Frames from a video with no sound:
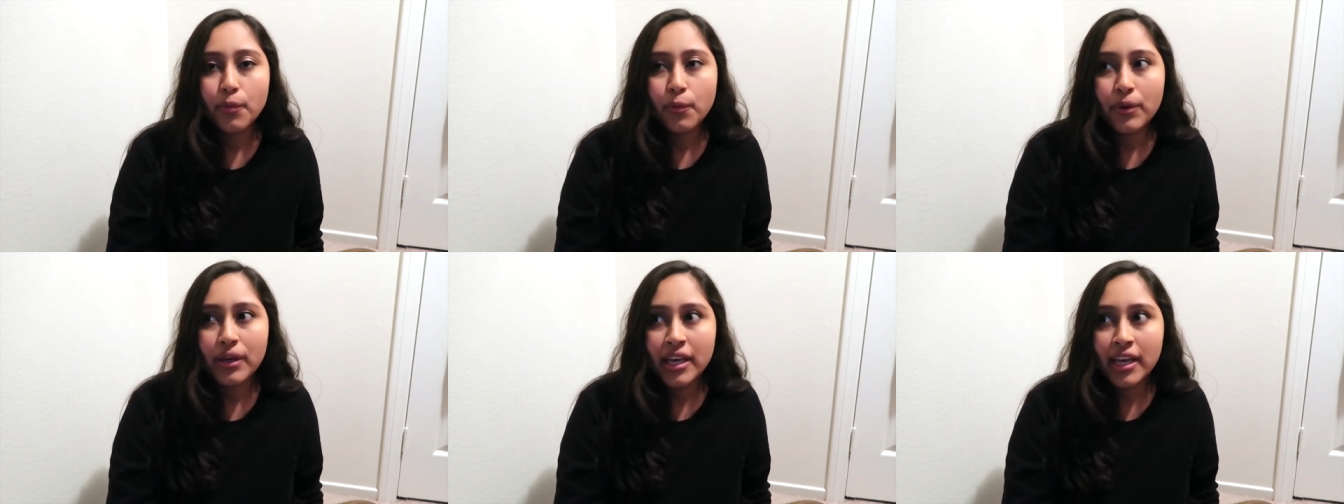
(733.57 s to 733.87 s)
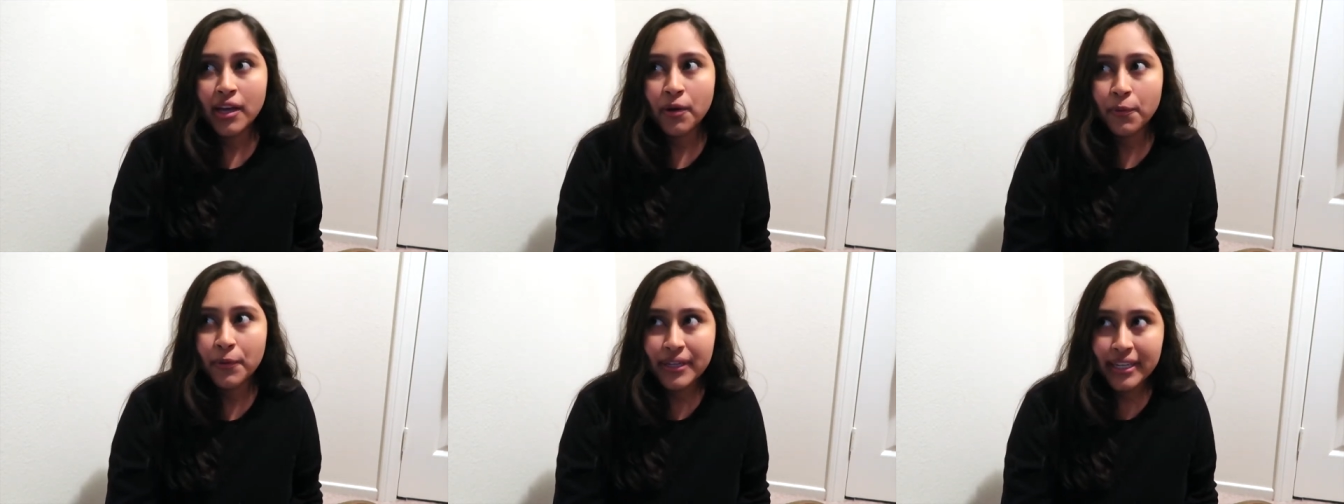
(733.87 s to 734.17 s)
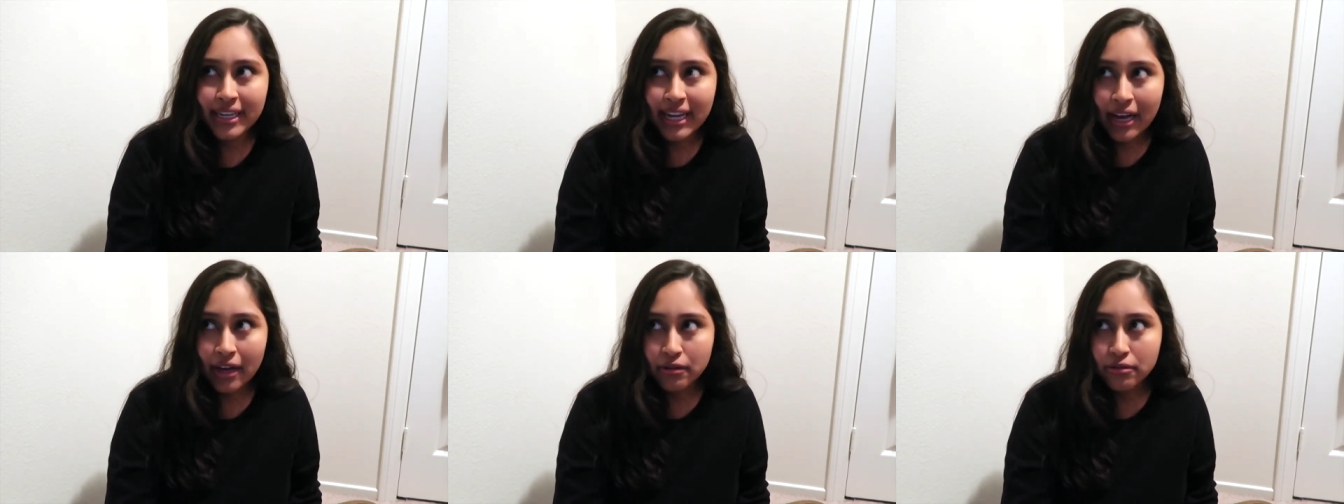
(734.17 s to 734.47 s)
we
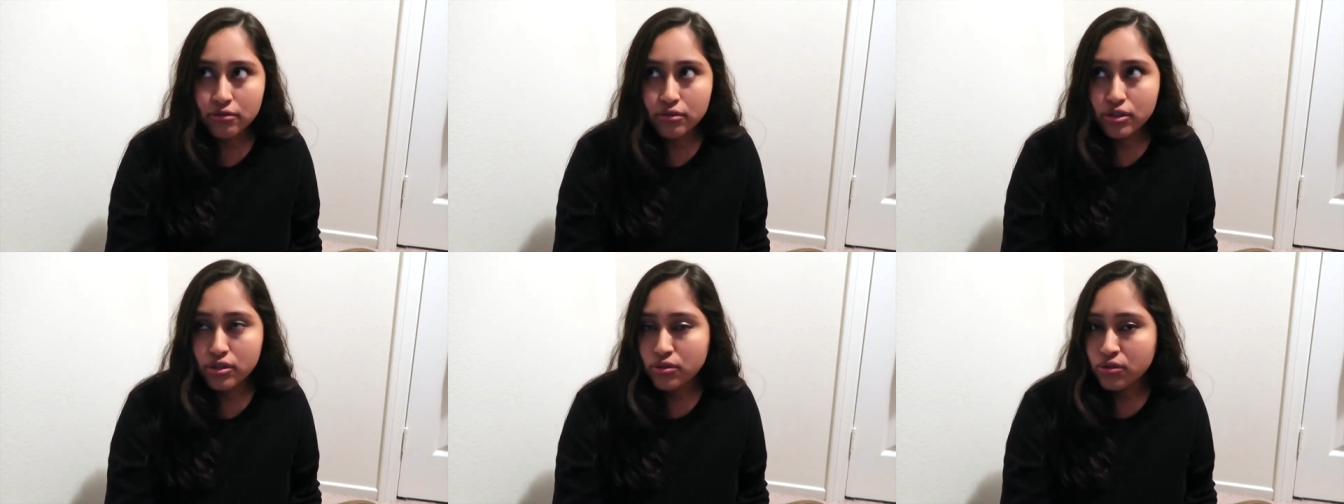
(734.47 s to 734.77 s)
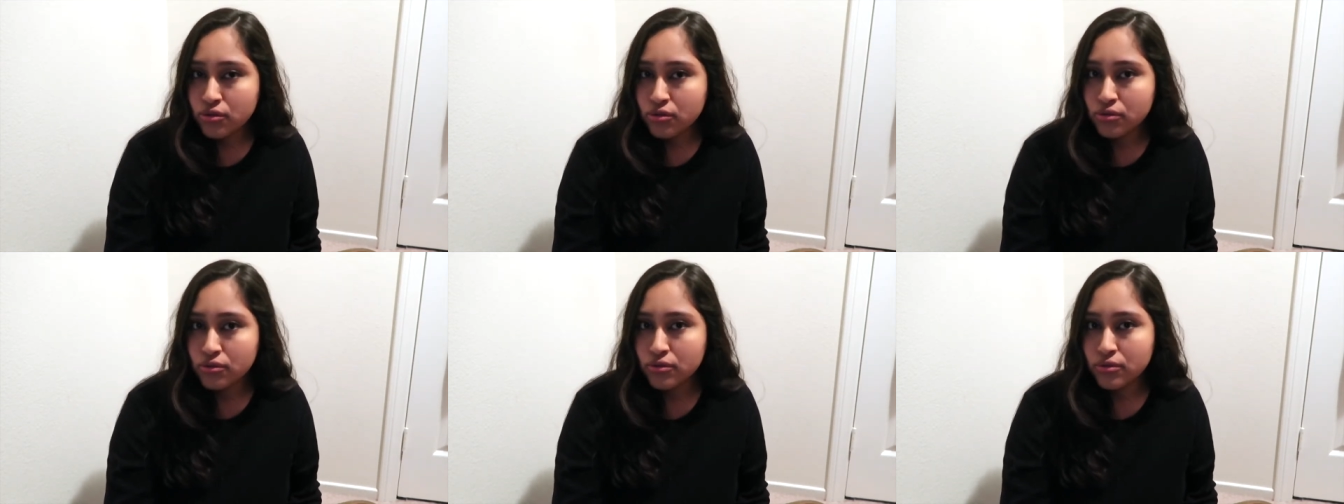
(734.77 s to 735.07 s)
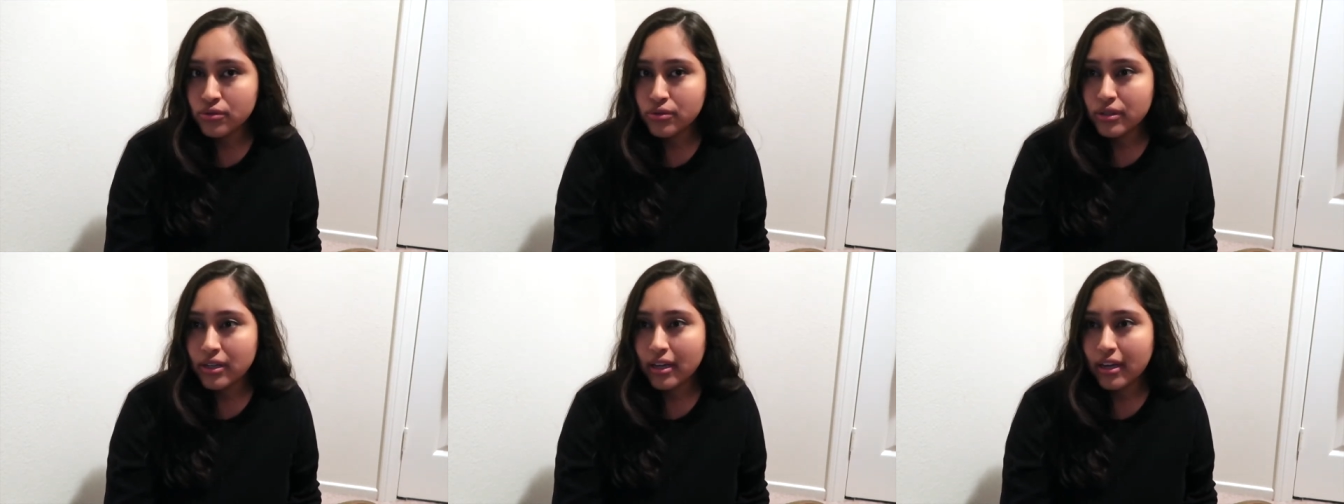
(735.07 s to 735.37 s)
went out
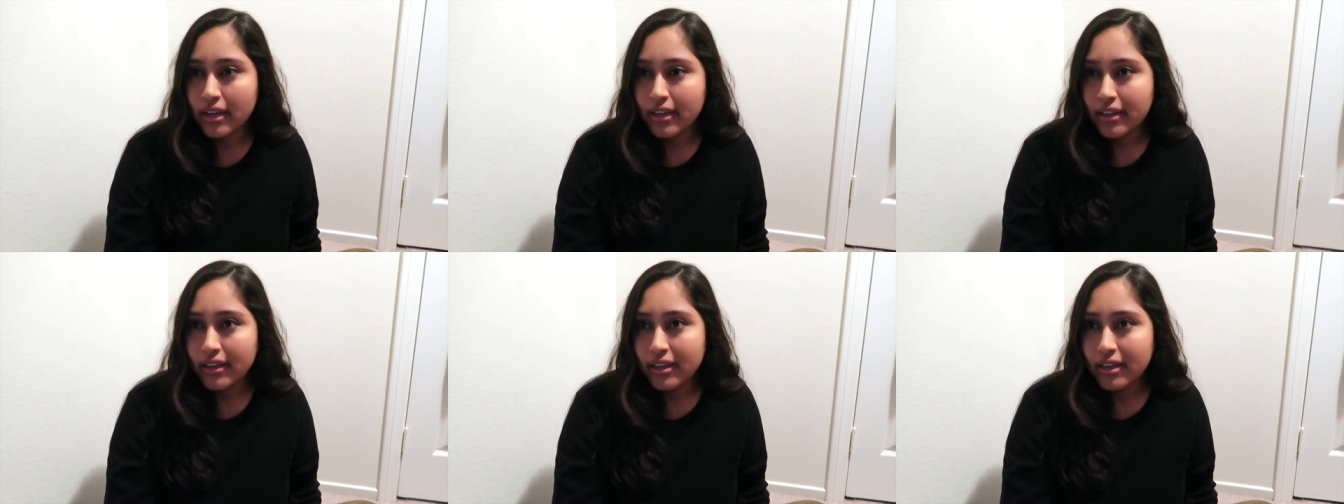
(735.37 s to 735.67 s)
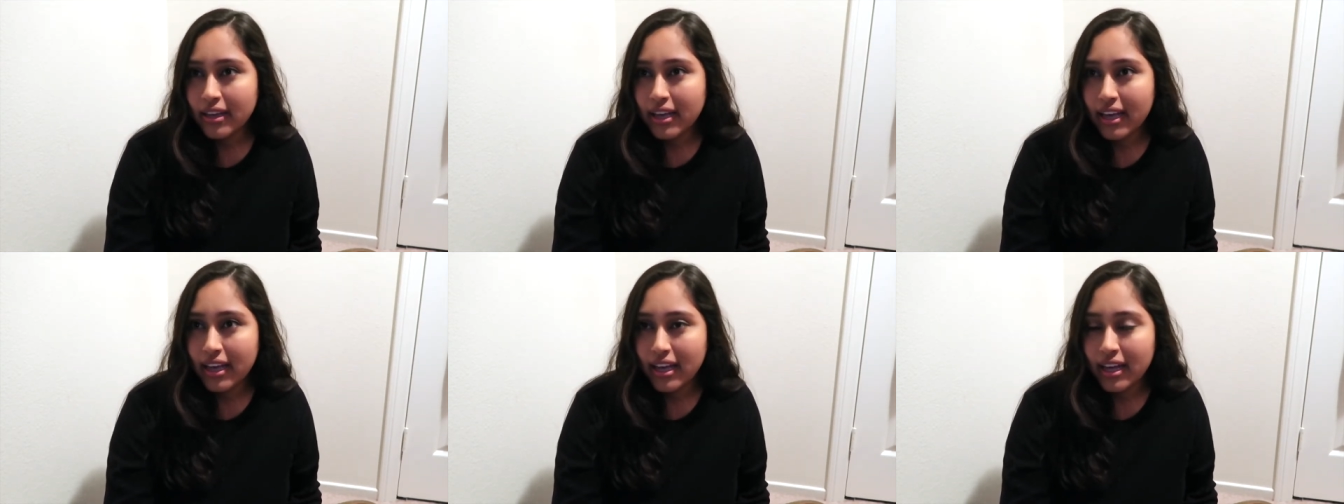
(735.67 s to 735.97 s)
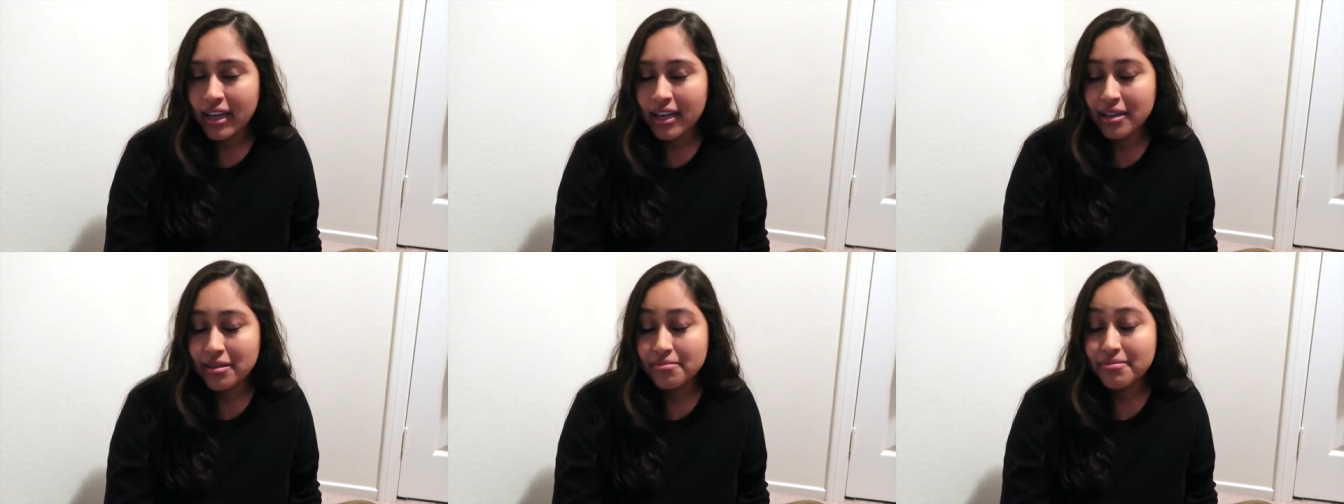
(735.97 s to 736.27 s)
to
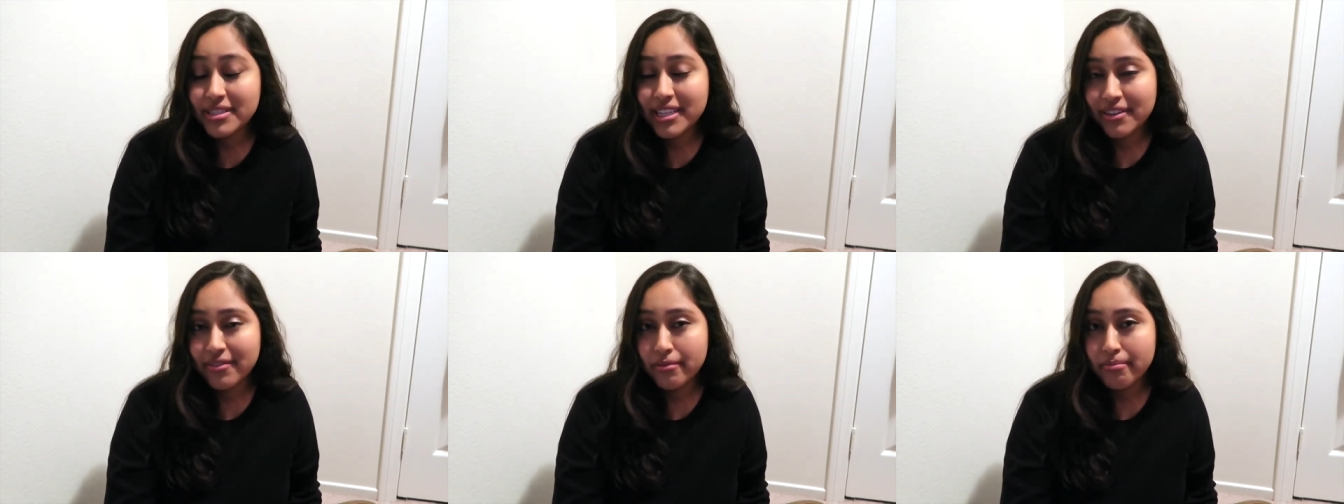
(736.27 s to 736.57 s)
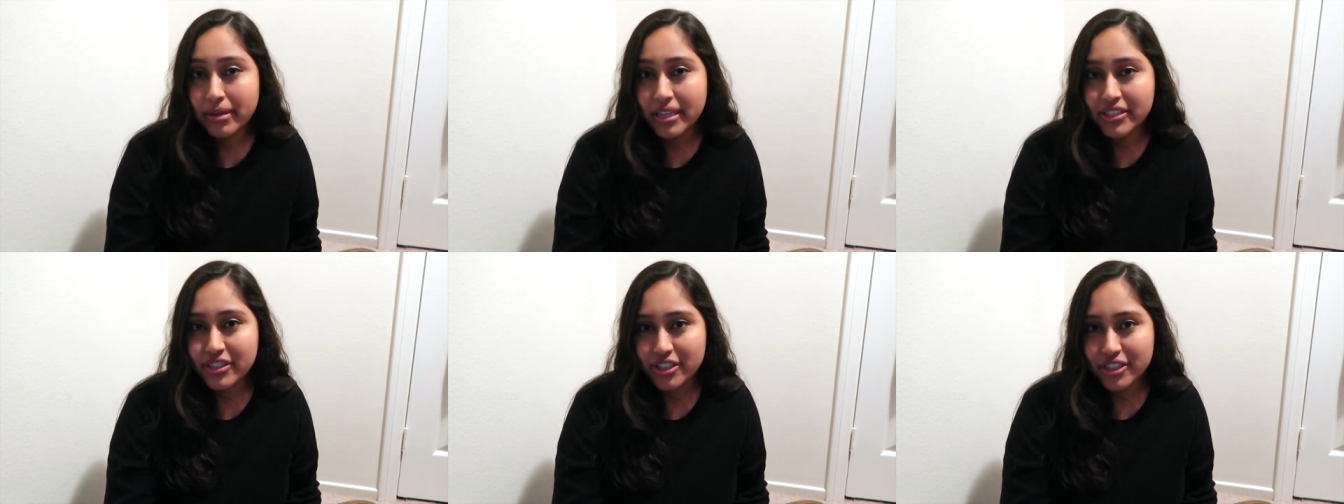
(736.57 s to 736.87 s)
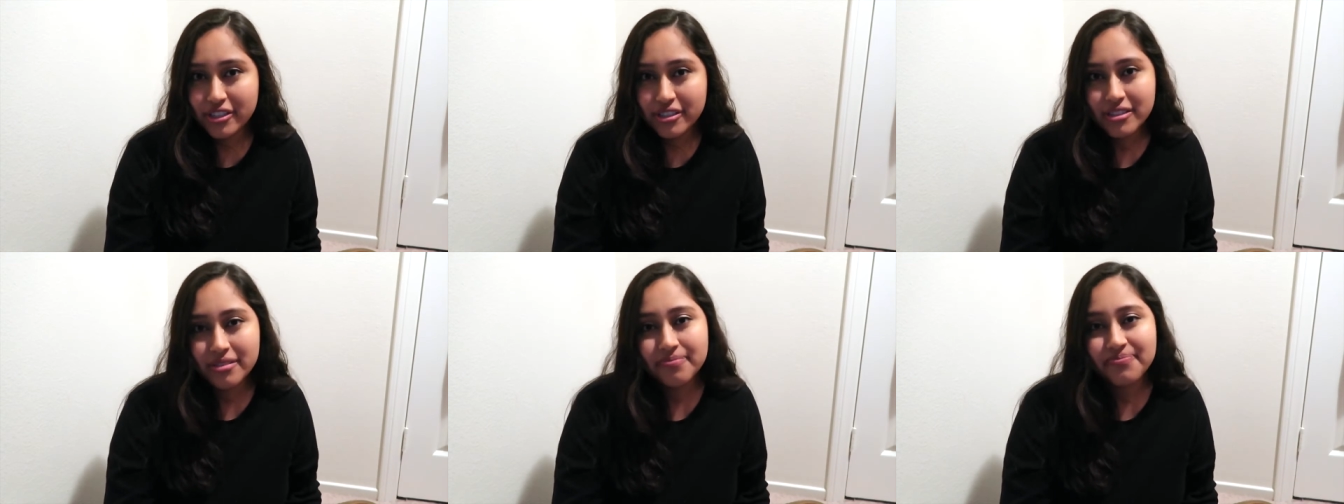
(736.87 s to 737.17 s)
Dave &
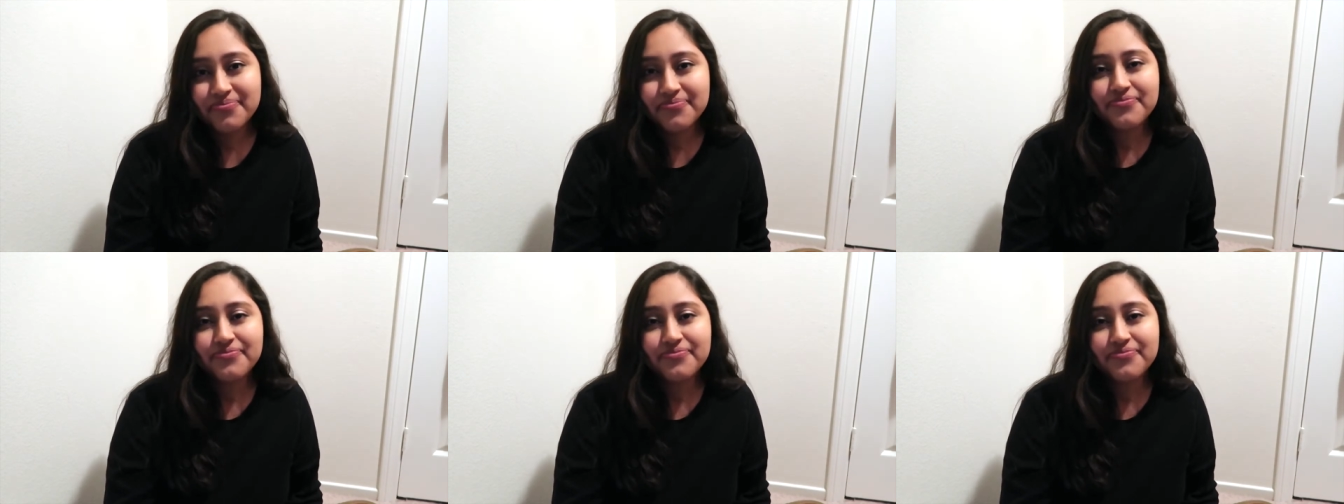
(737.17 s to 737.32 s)
Buster's.